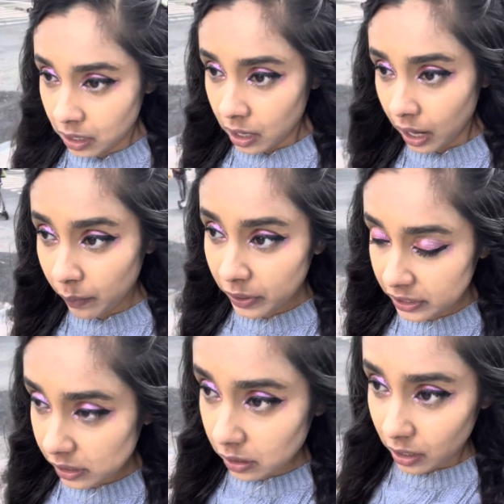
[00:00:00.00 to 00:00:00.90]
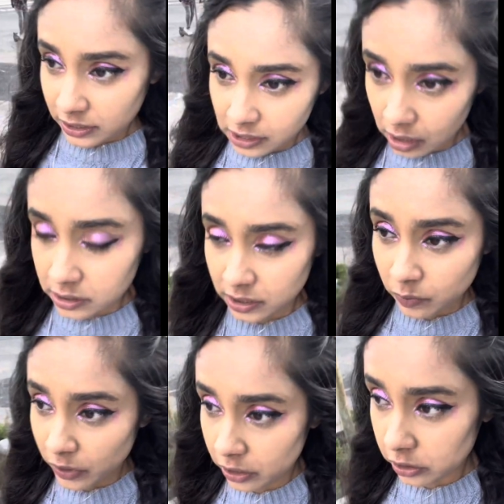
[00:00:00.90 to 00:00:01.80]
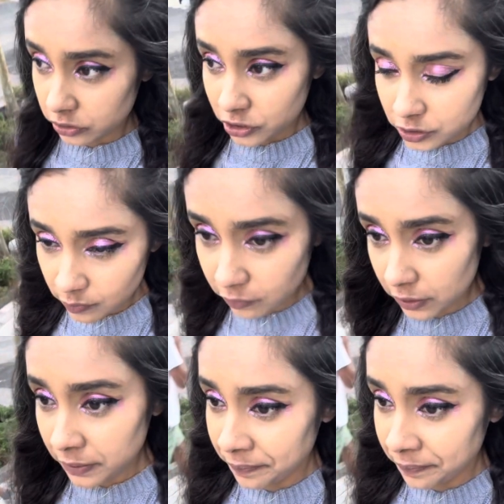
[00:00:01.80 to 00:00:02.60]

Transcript: I worked in a lot of toxic work cultures before.